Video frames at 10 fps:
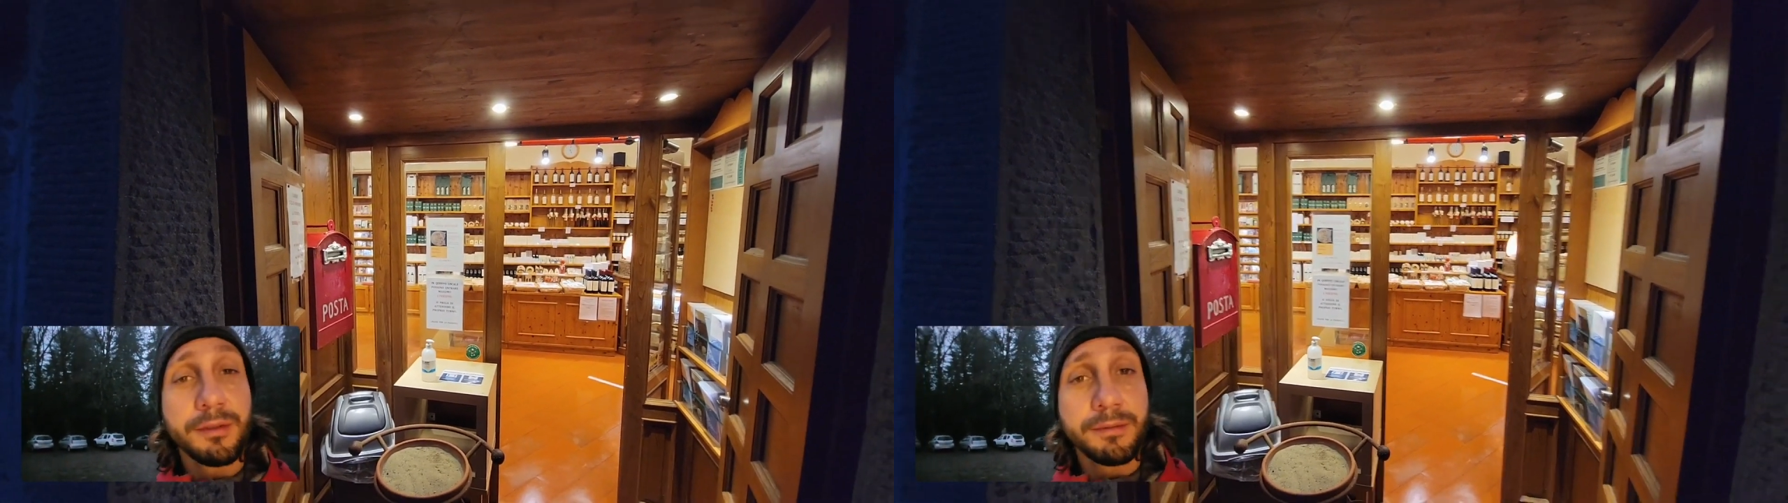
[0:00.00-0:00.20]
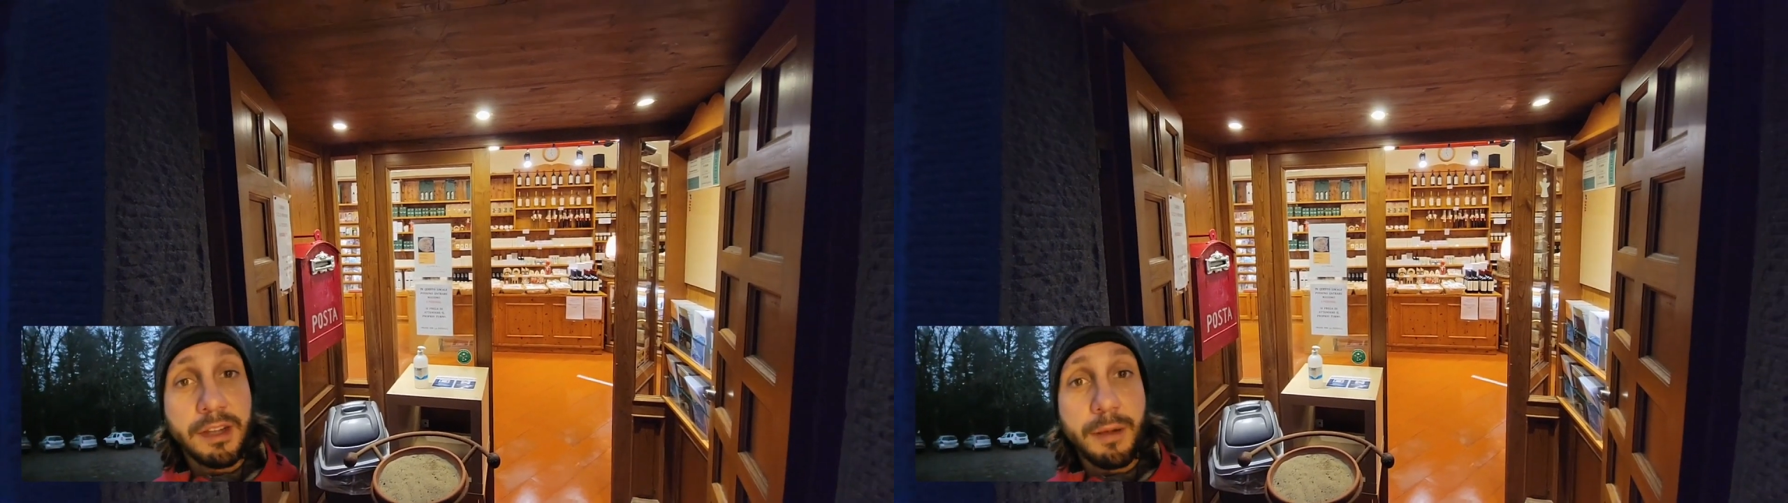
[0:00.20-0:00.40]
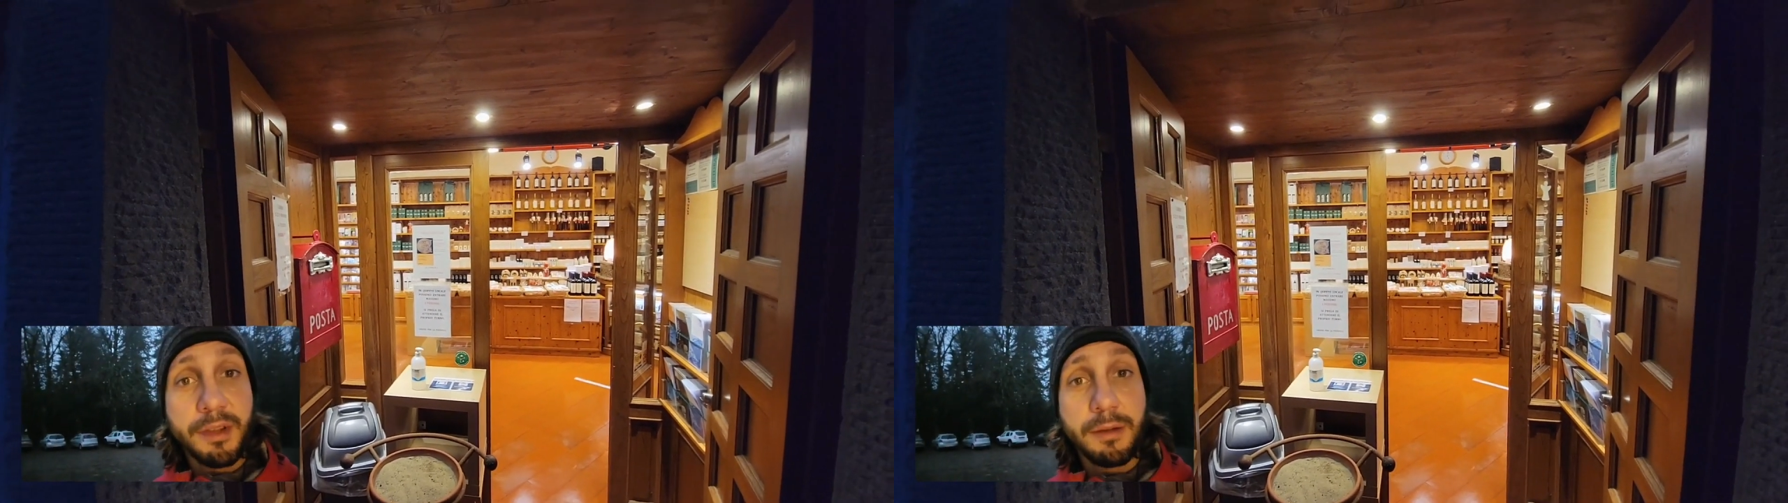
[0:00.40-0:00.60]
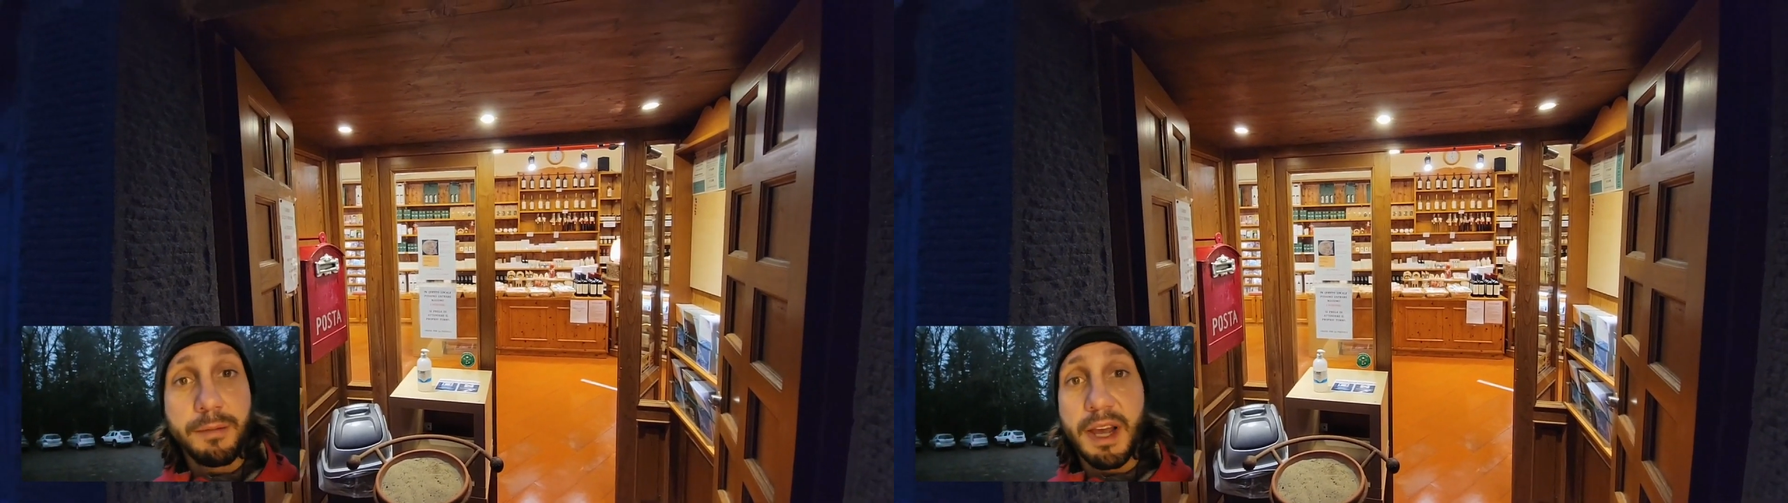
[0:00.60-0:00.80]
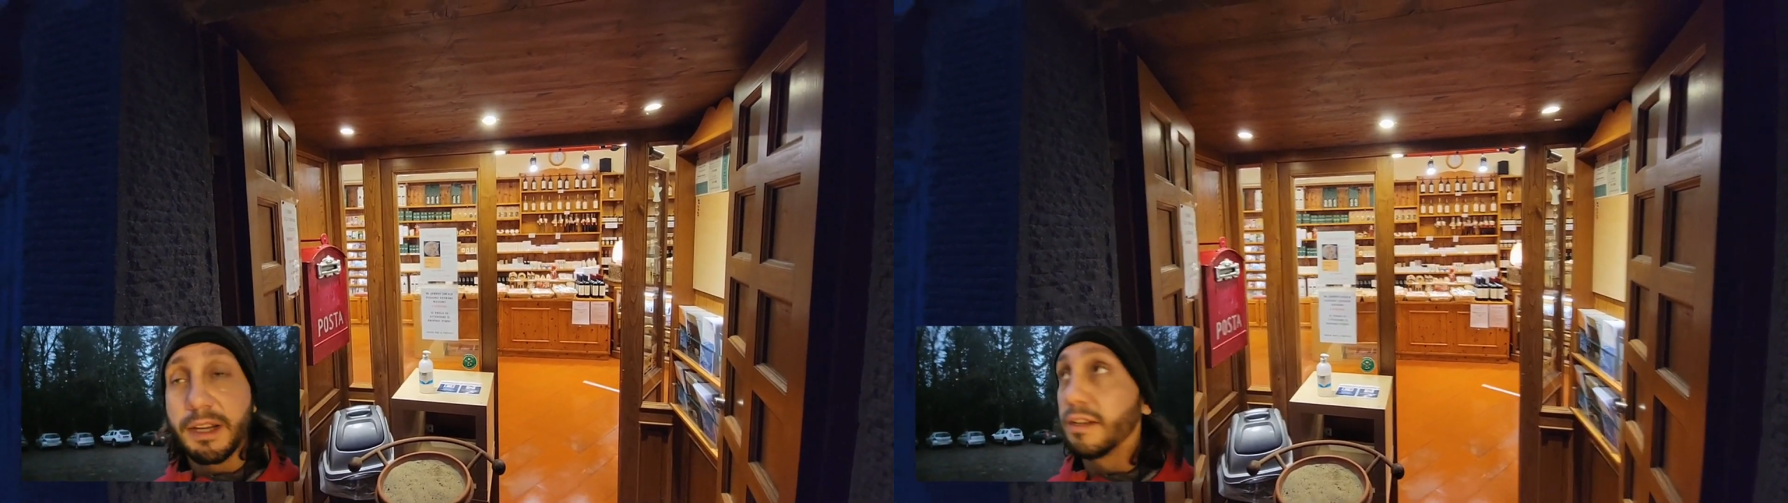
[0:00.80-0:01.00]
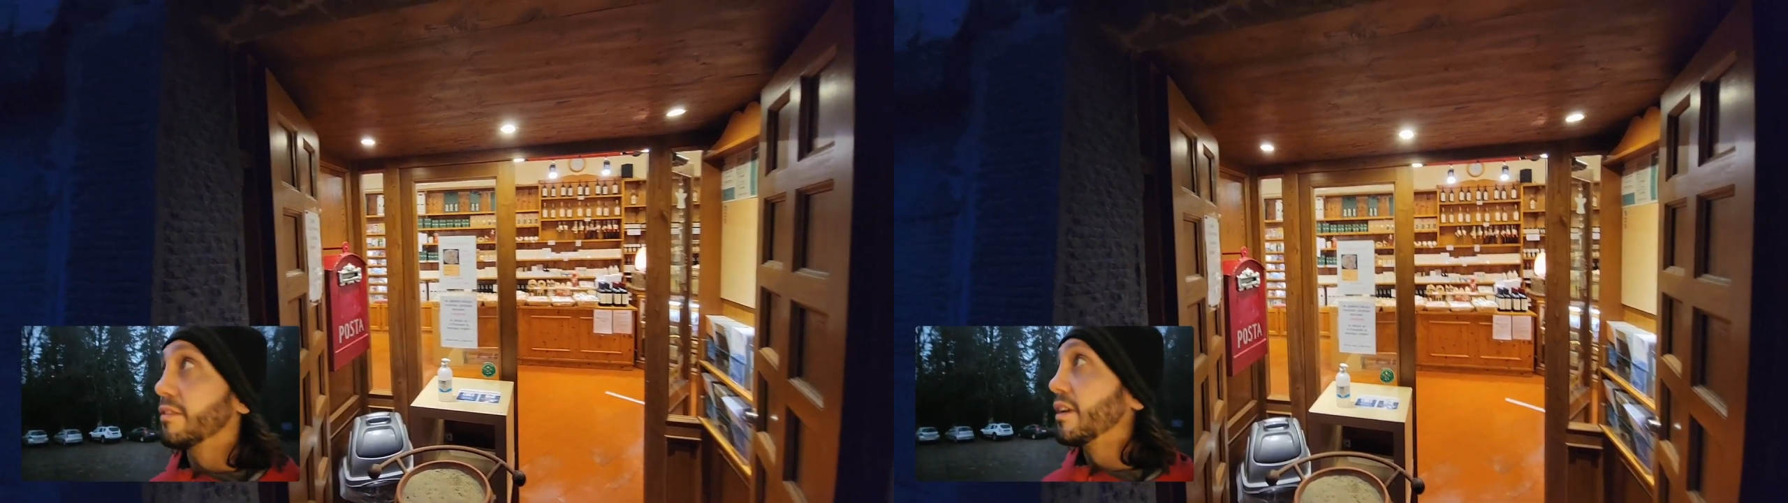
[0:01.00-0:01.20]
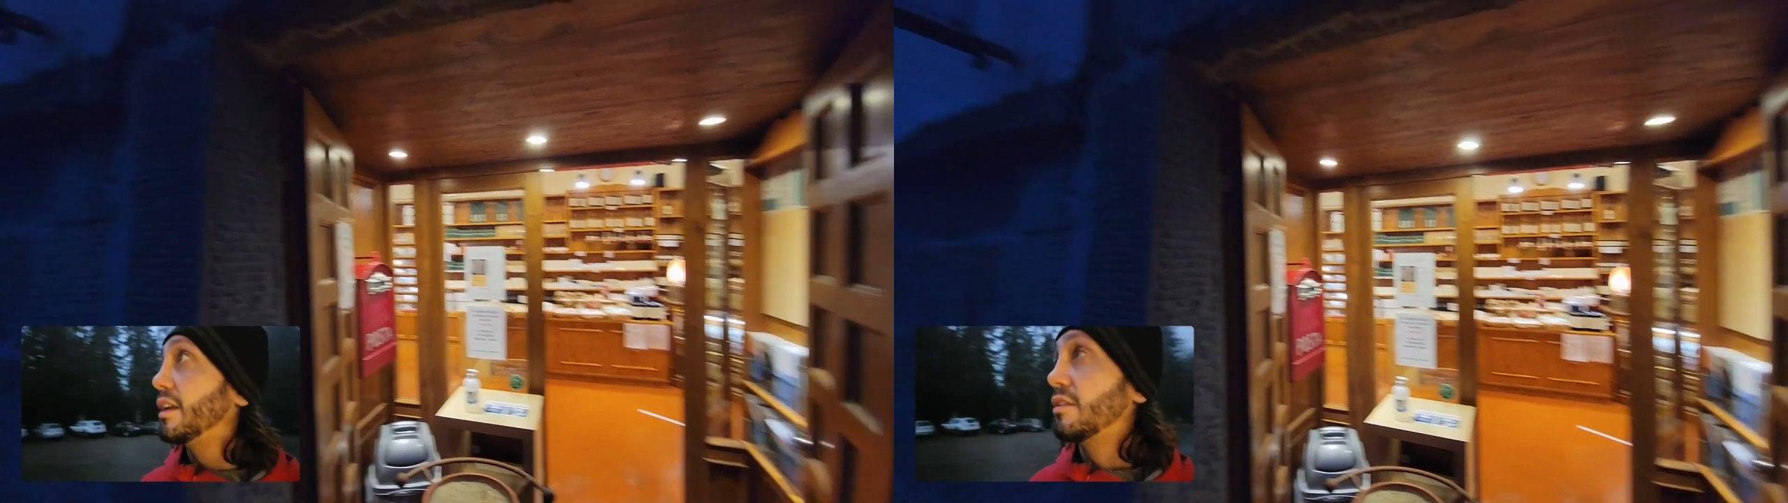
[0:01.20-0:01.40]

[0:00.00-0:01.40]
Time to head back. It's getting